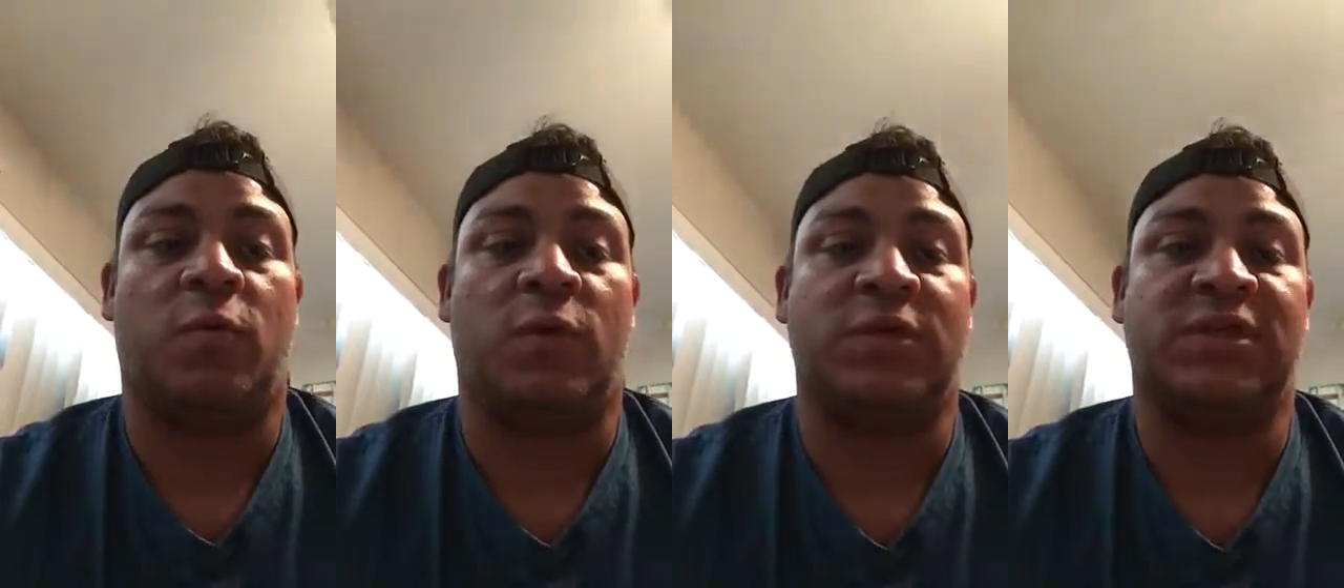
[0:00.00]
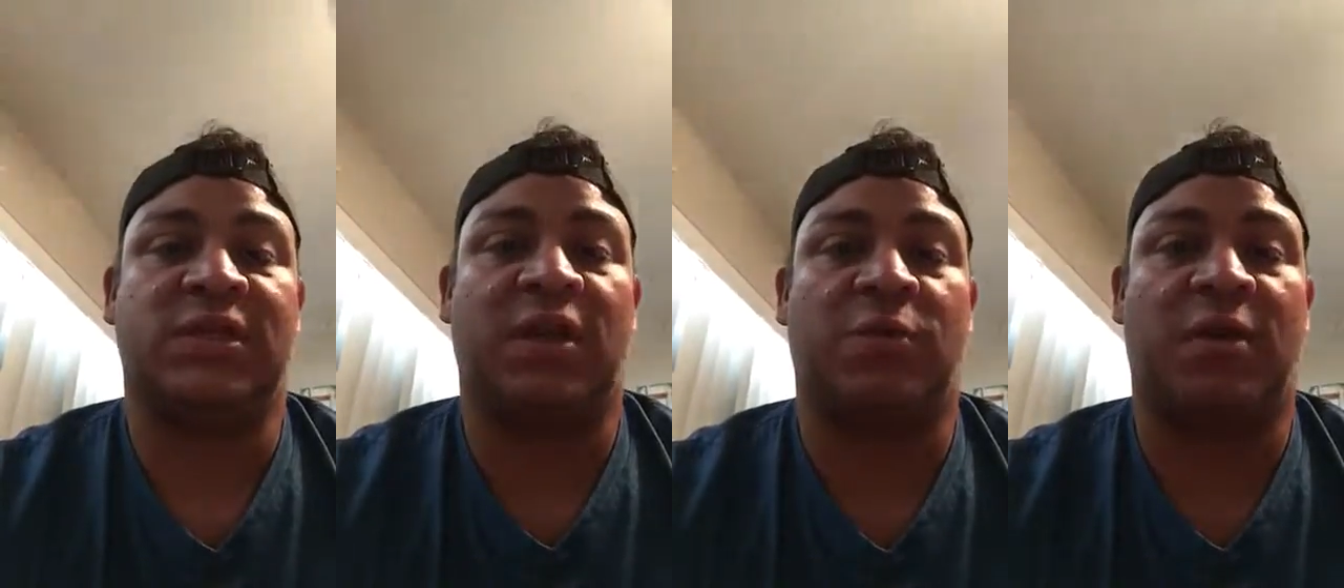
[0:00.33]

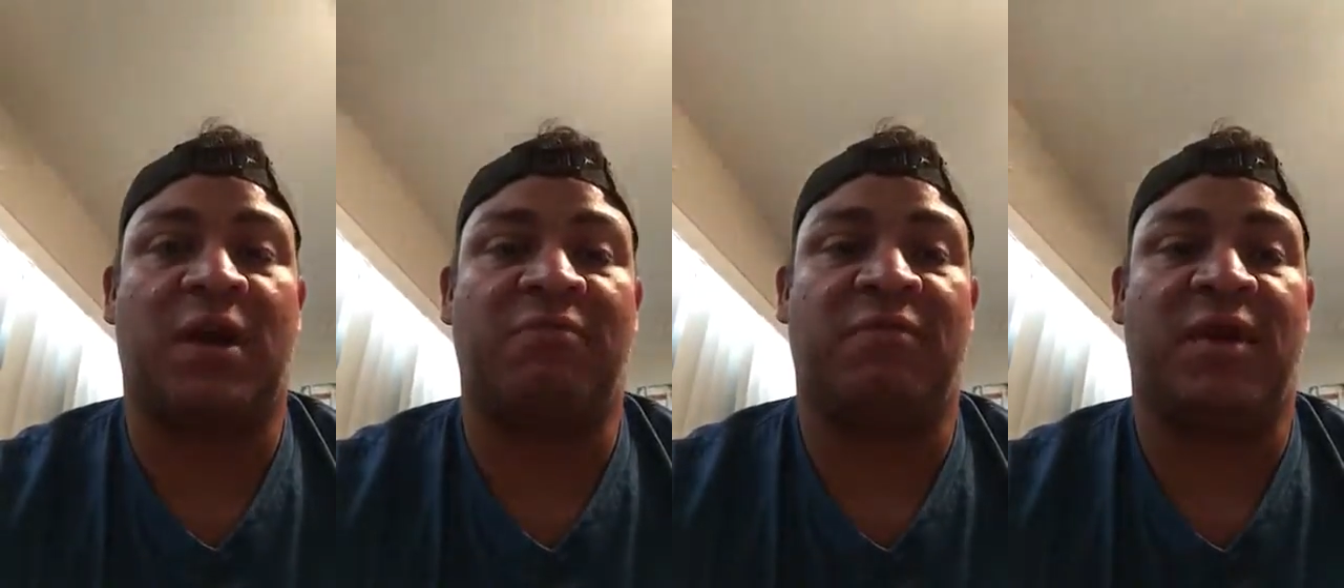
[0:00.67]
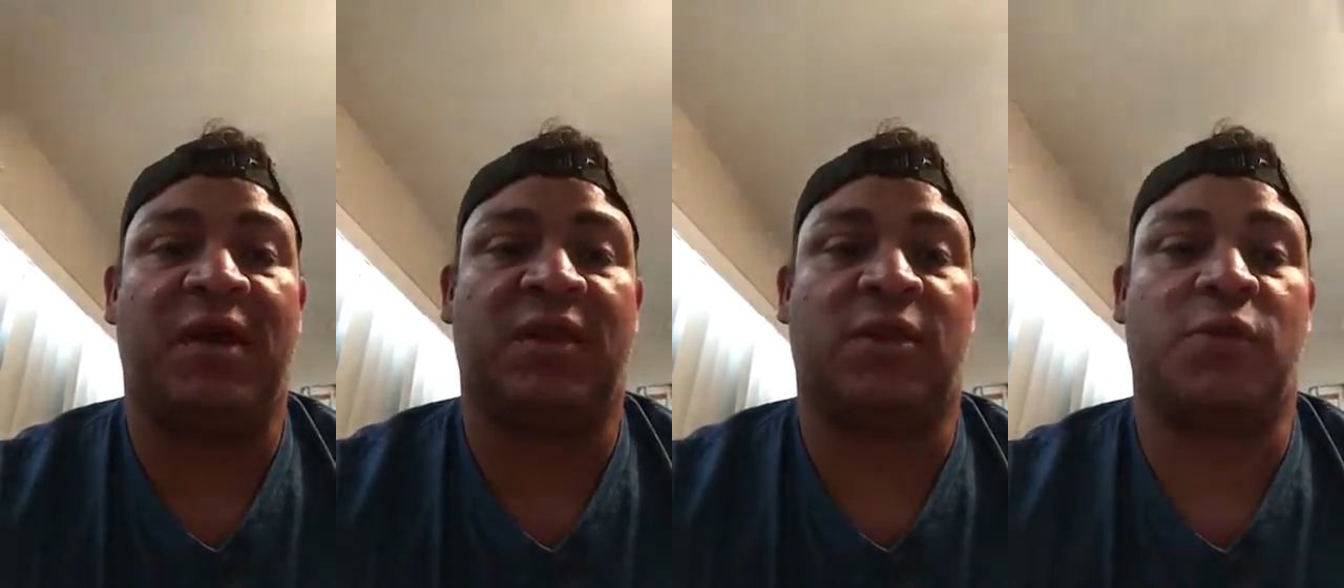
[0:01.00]
Once they arrive
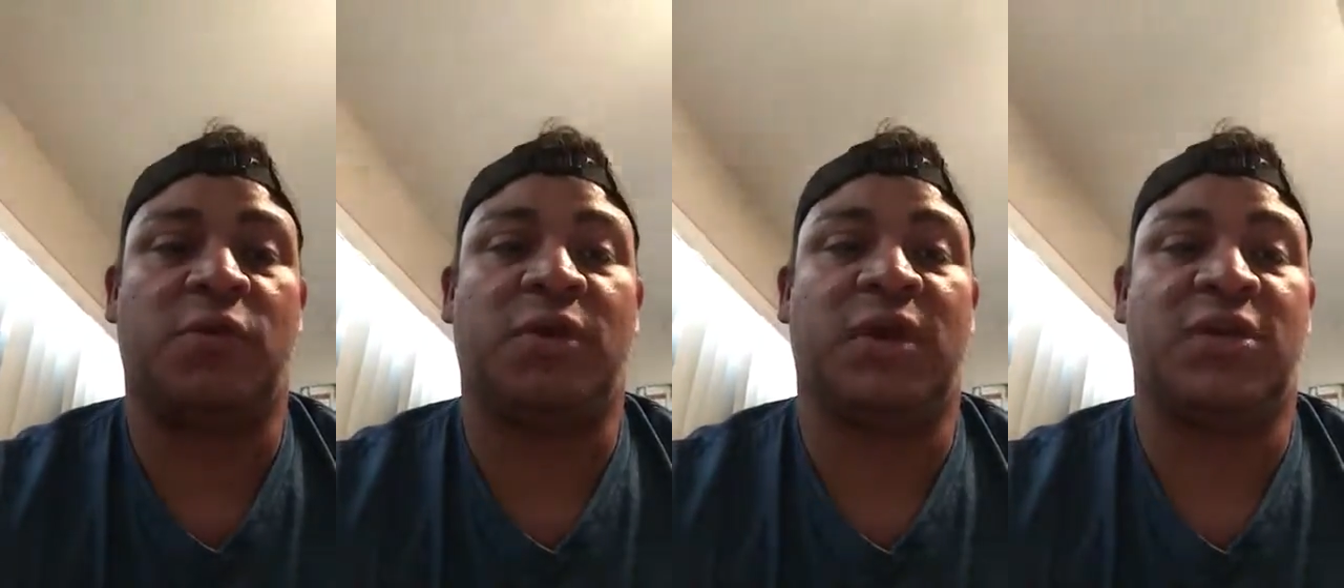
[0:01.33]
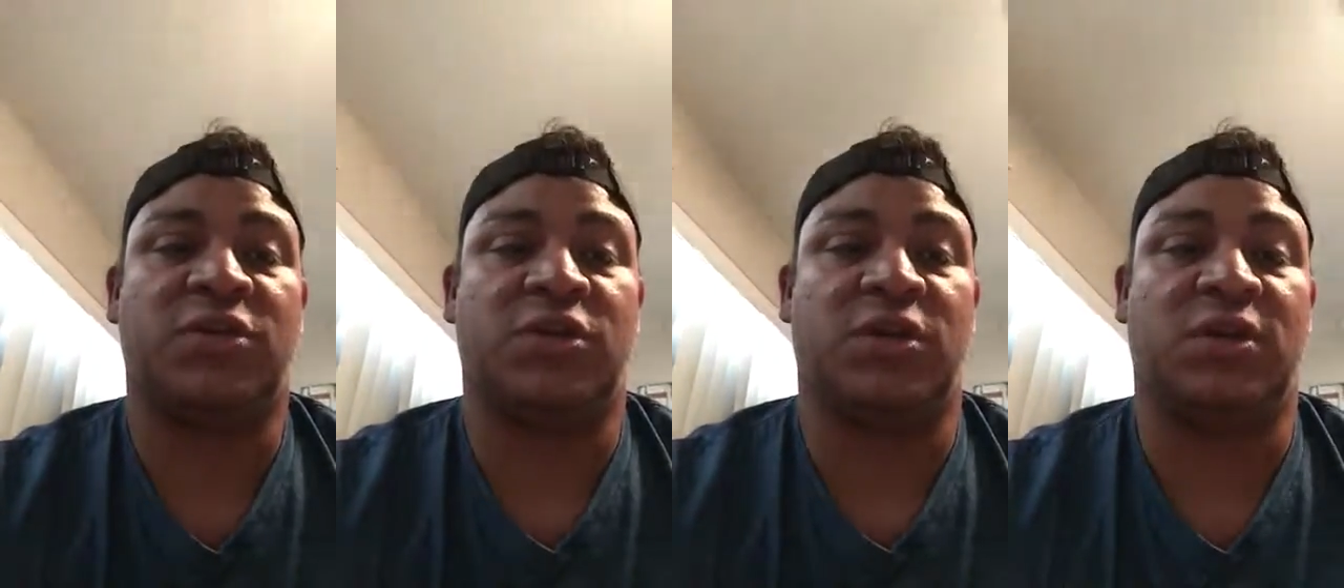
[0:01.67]
at the
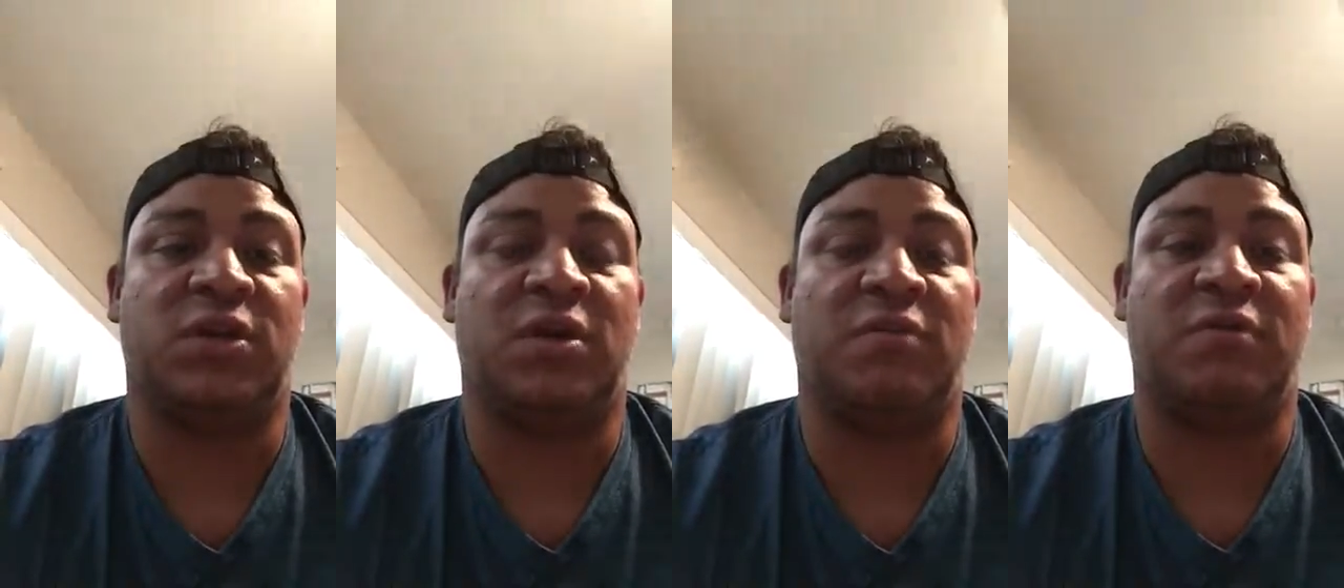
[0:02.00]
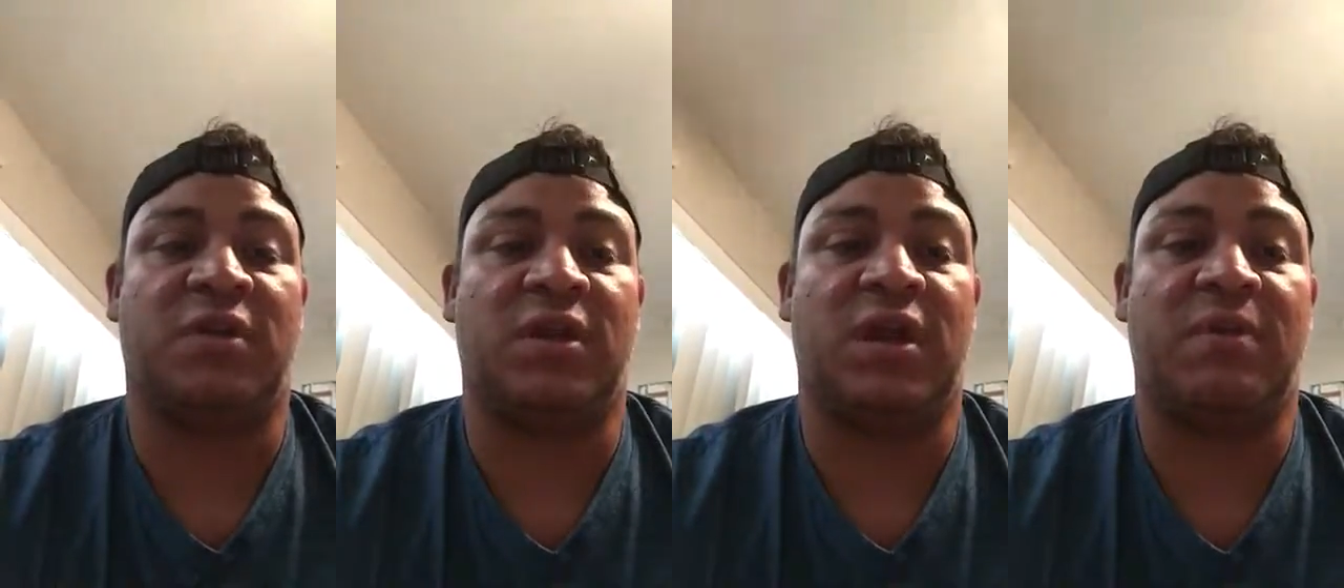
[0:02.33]
location of
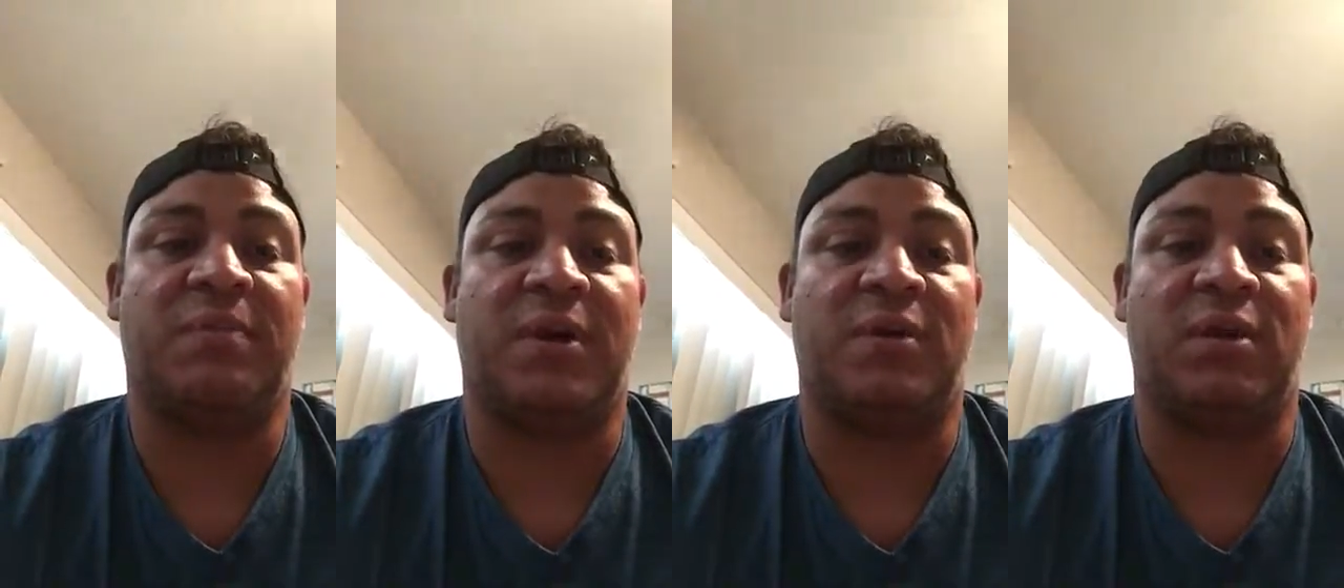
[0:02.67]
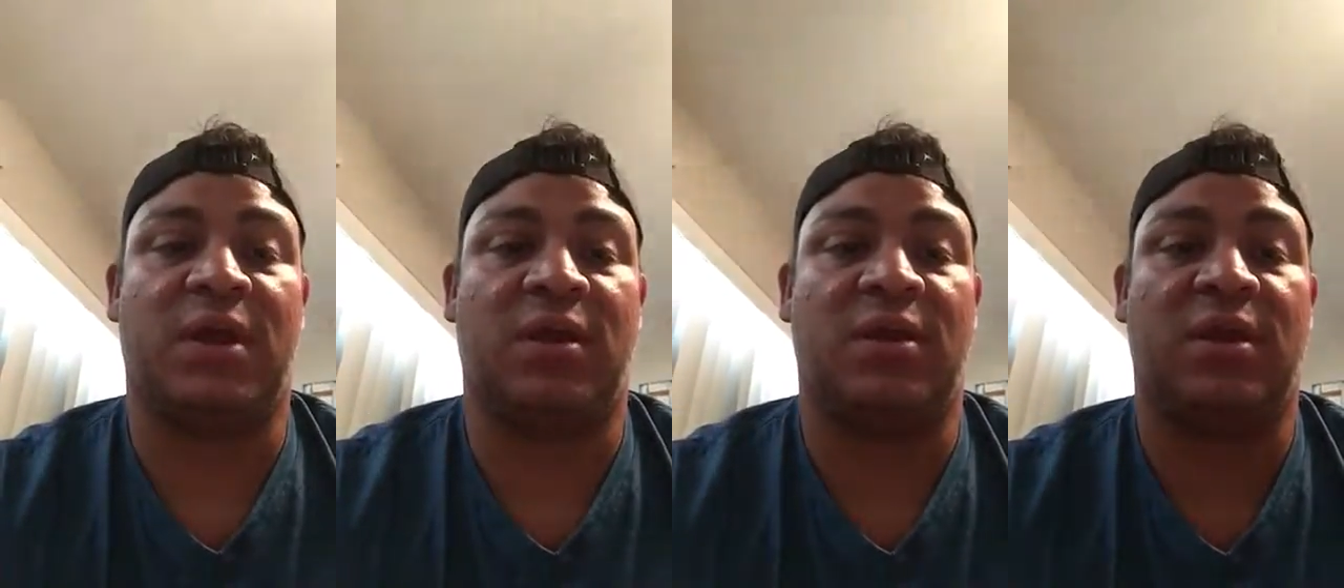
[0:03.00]
the impound
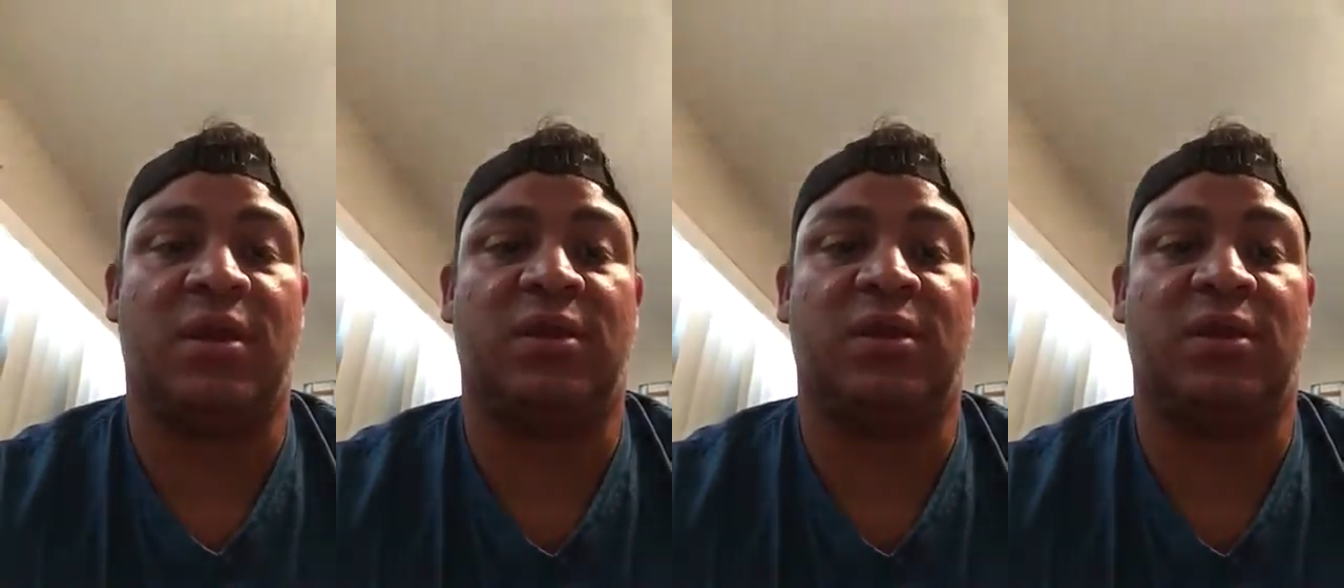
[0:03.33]
lot,